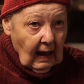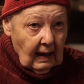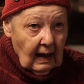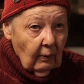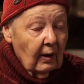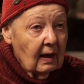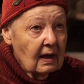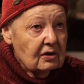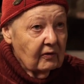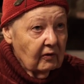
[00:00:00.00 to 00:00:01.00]
and I
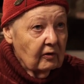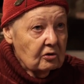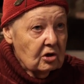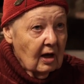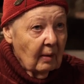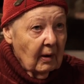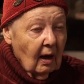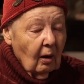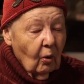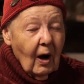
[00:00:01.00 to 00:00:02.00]
realized for the first time
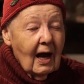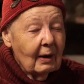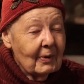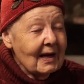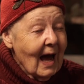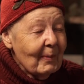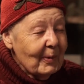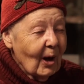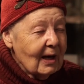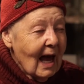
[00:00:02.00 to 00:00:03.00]
why I'd been
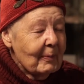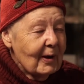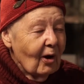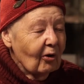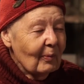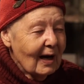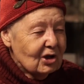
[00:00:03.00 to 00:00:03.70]
happy, unhappy all of my